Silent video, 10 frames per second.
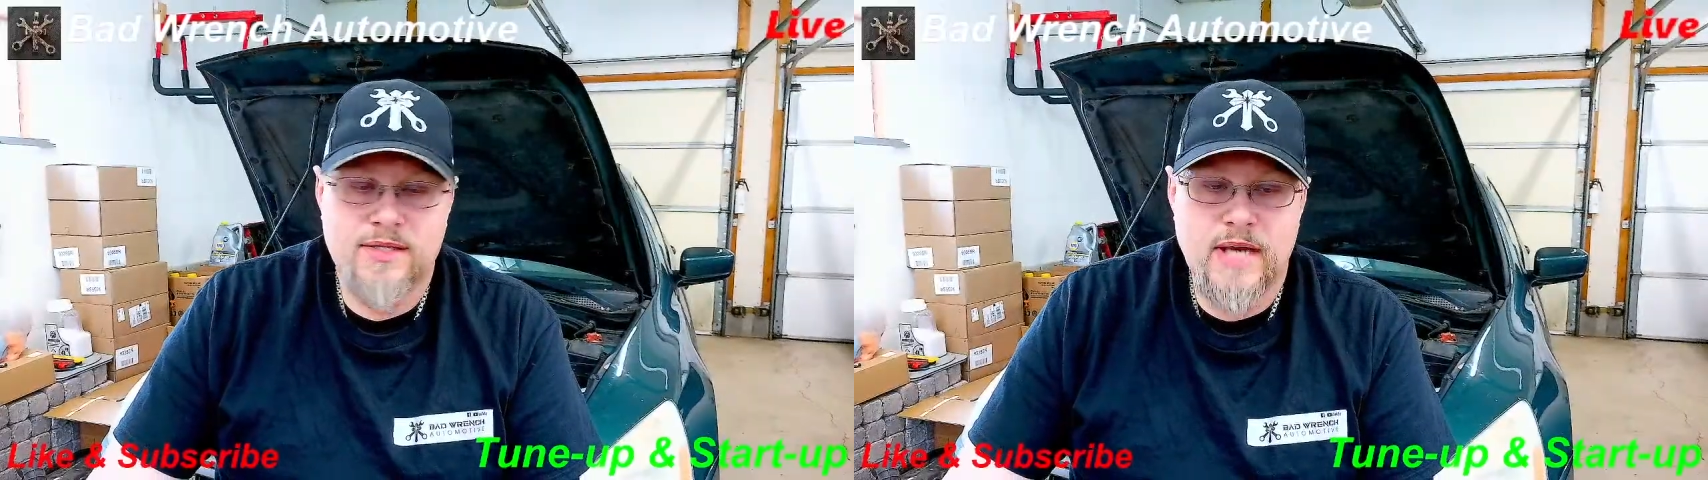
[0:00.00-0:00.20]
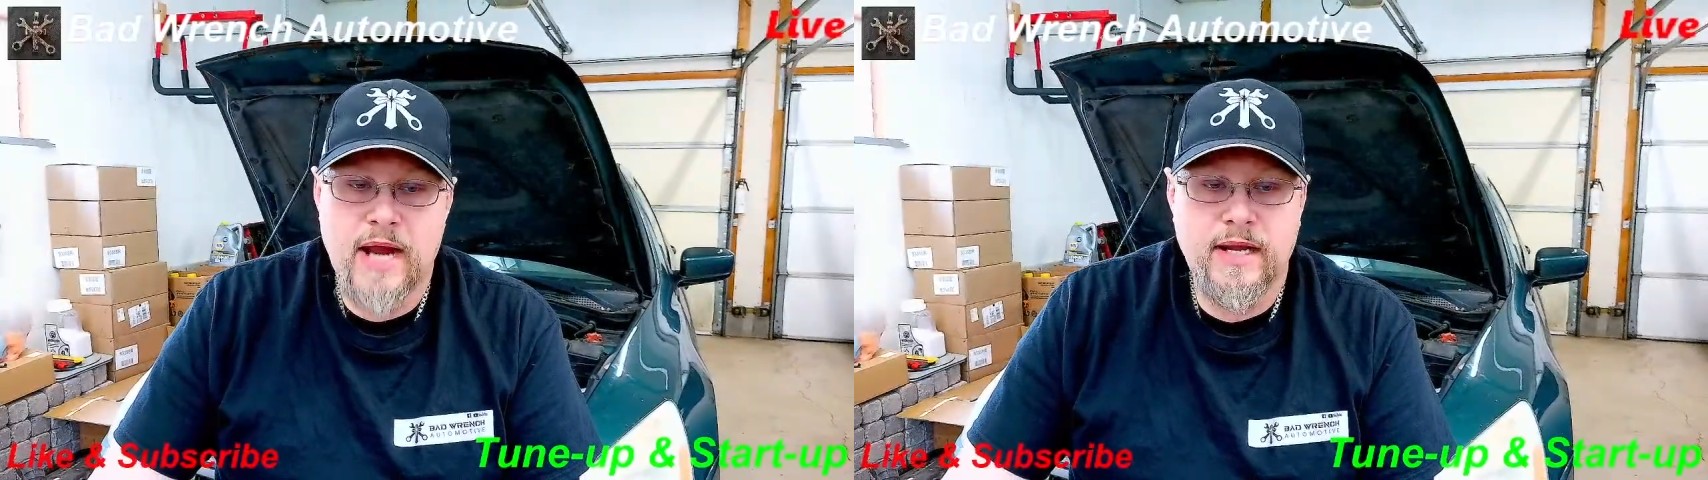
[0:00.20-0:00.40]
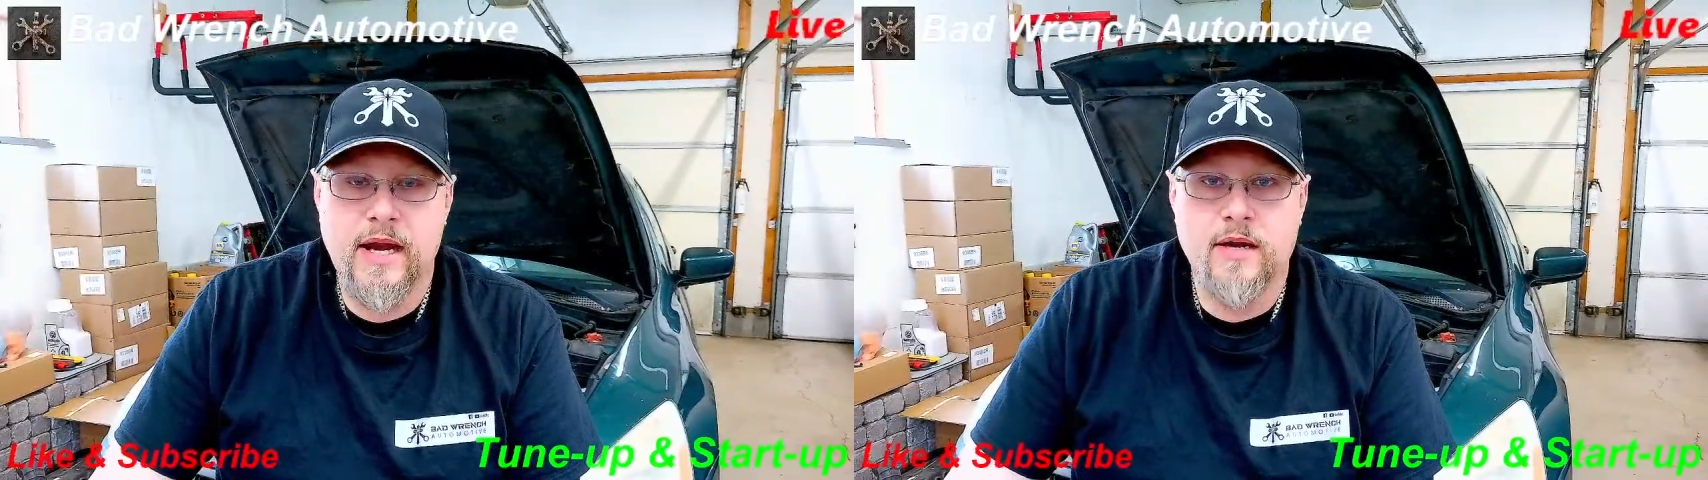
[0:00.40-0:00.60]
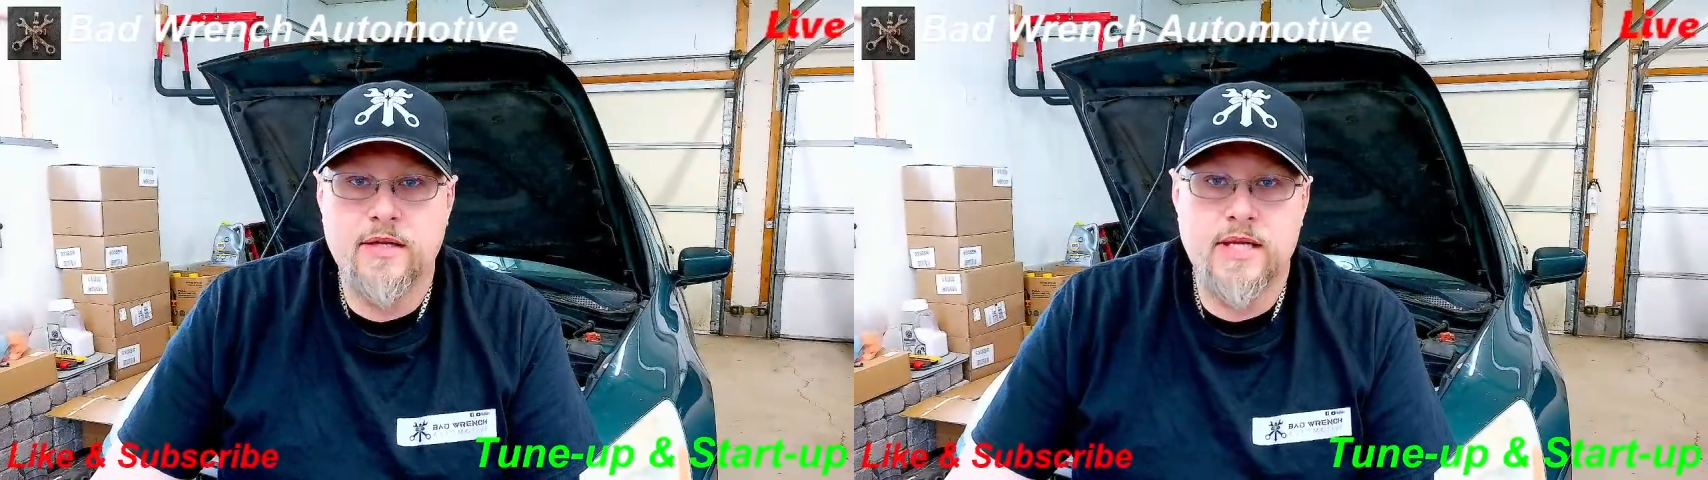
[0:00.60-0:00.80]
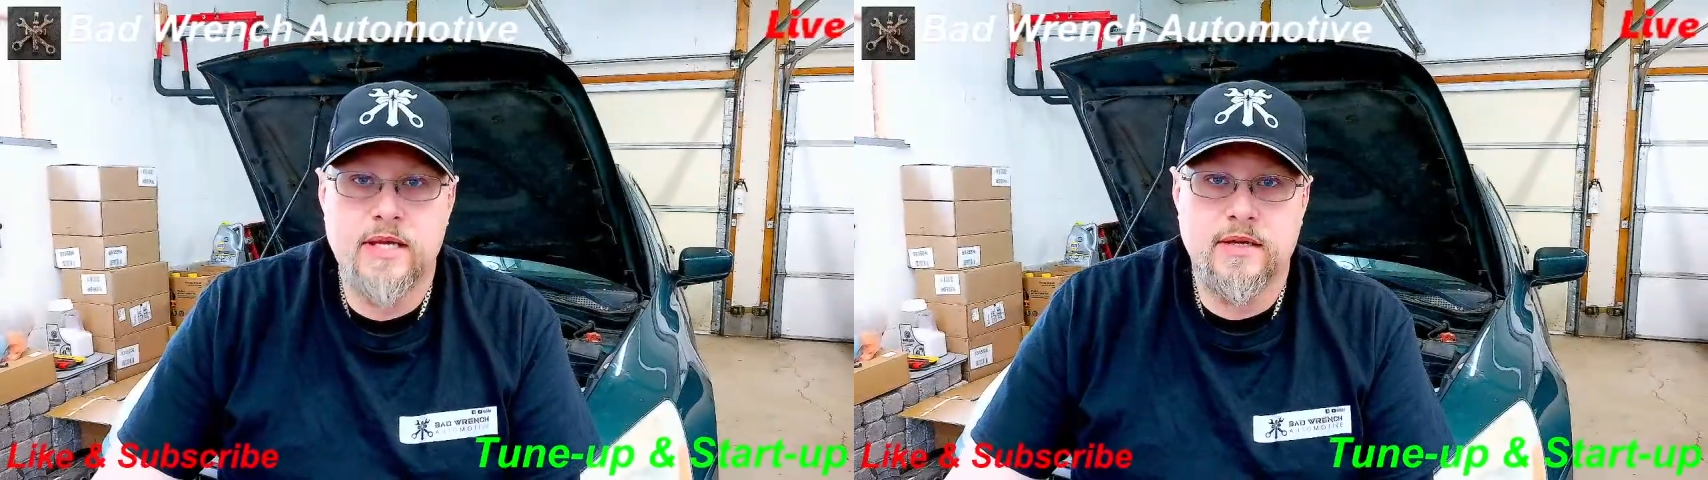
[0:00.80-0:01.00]
It's not a
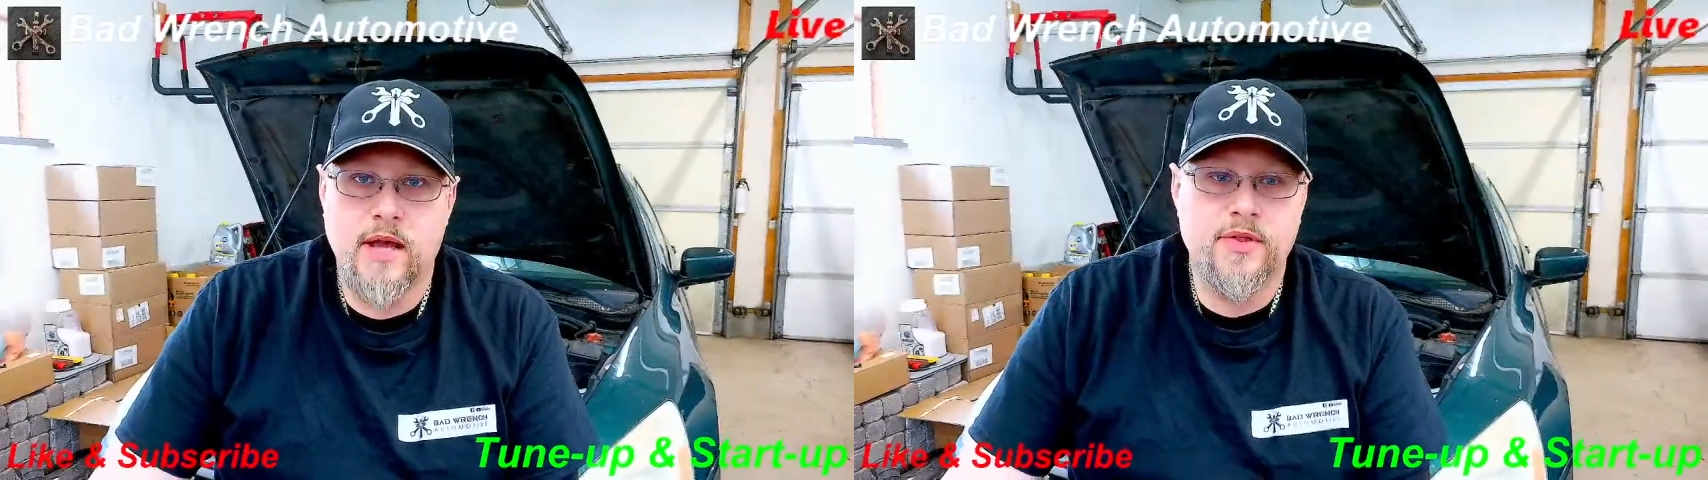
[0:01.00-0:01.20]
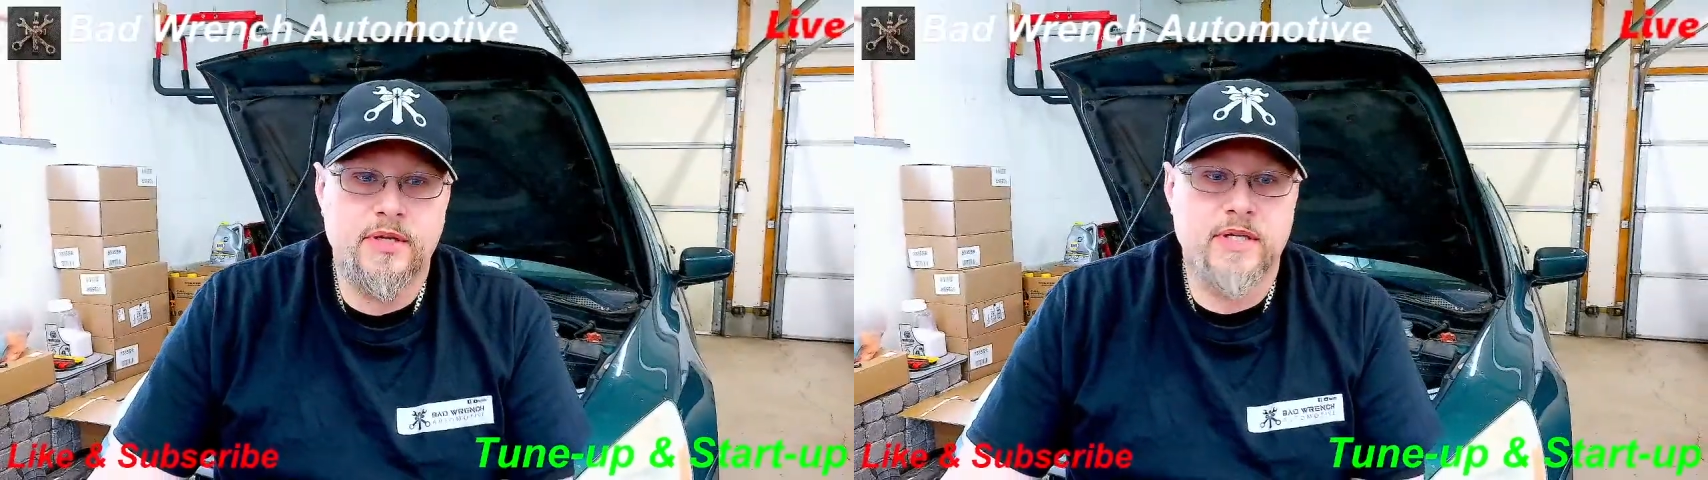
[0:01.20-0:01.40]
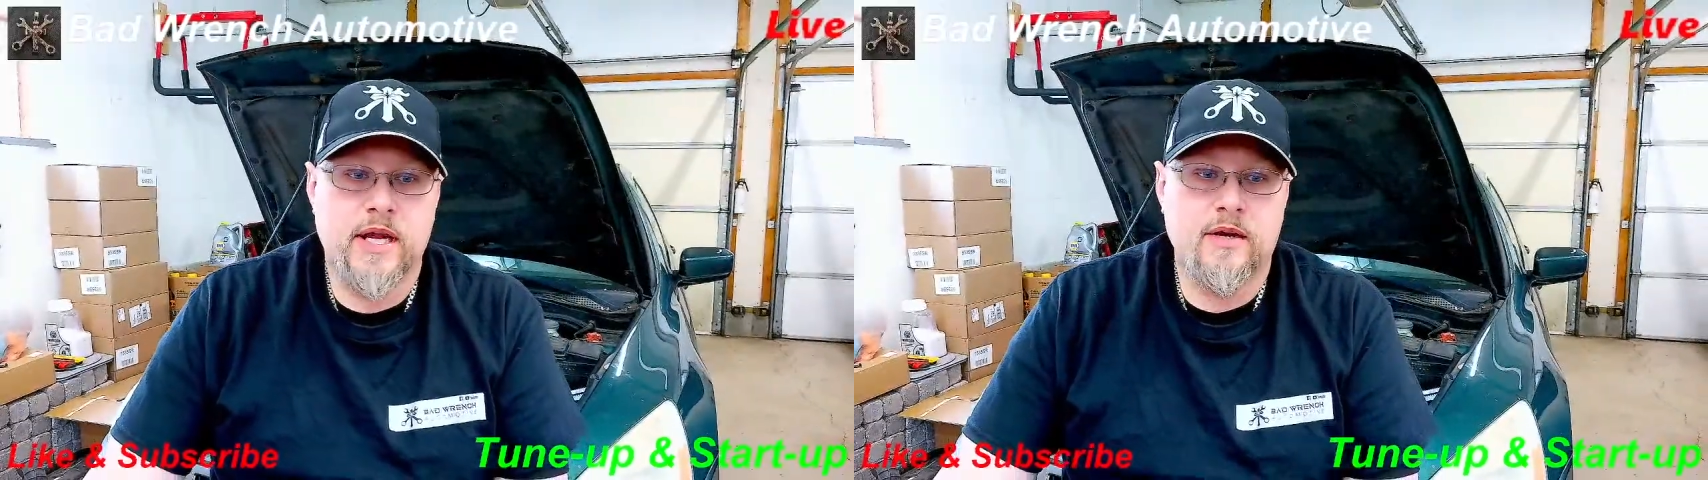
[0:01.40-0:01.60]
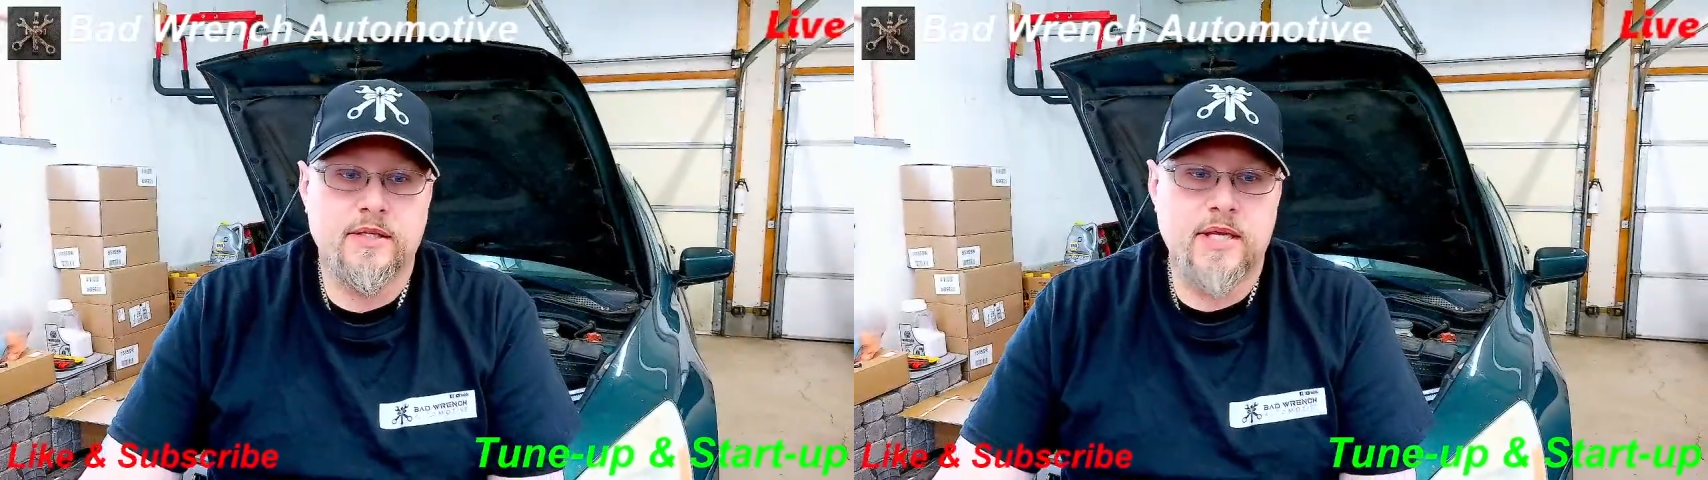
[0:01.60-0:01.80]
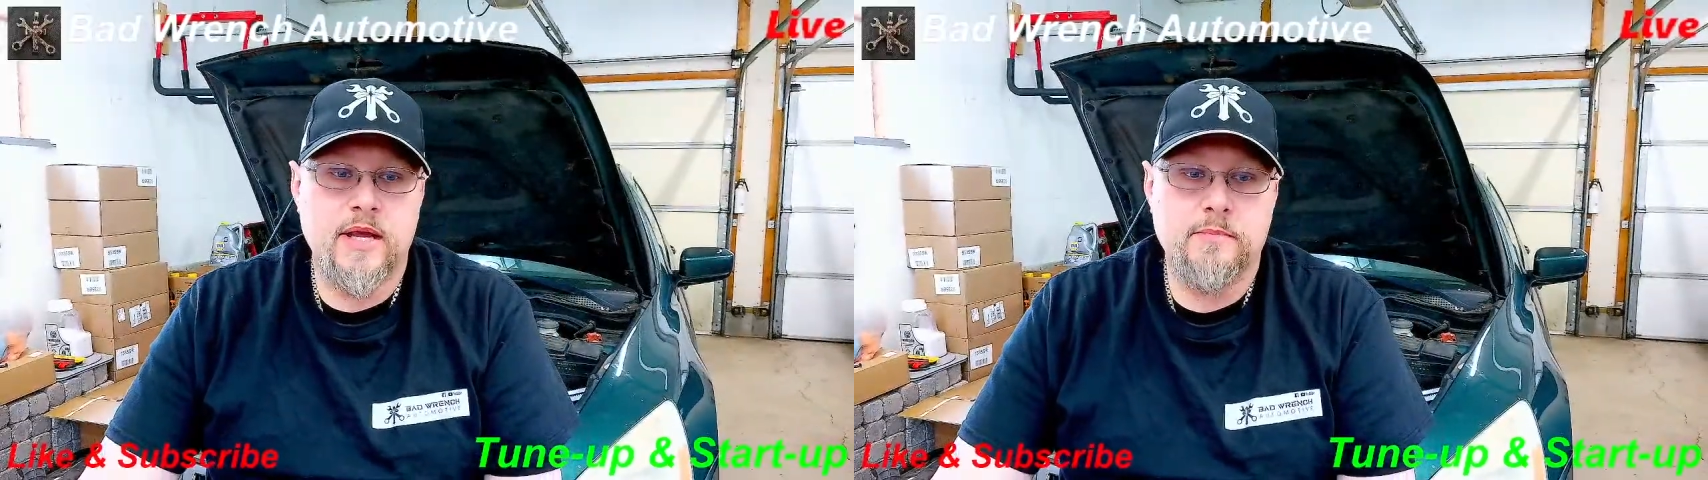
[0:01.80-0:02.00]
guarantee. Nothing's a
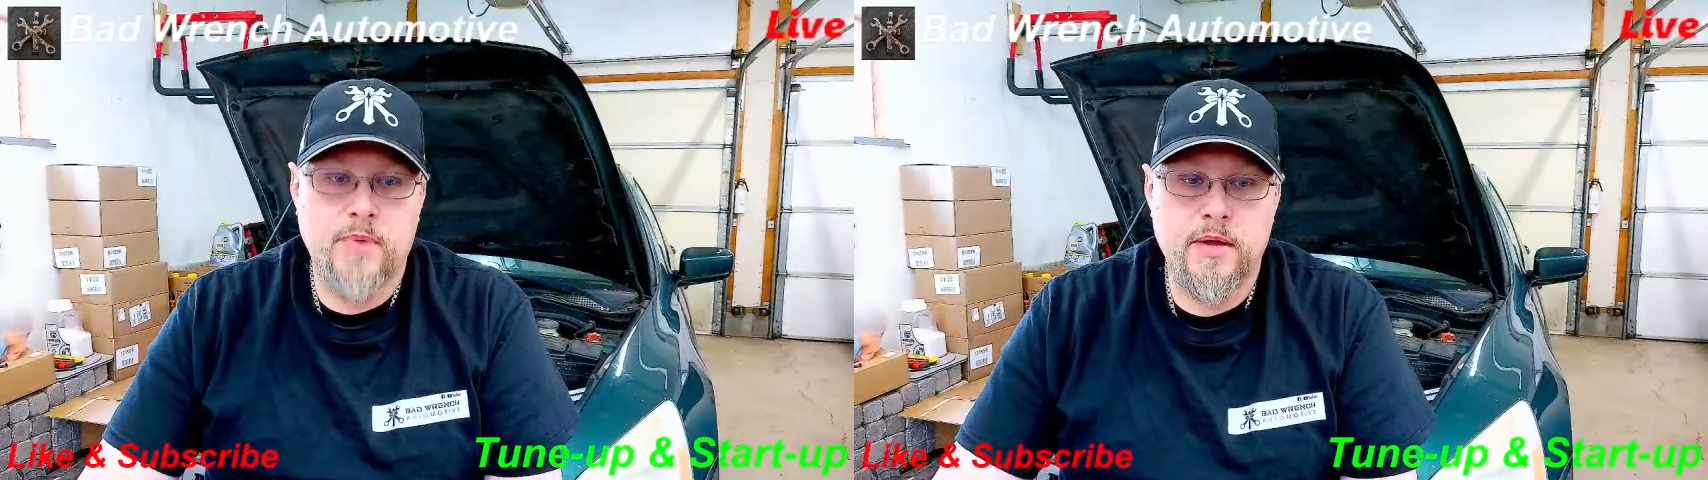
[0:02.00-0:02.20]
guarantee.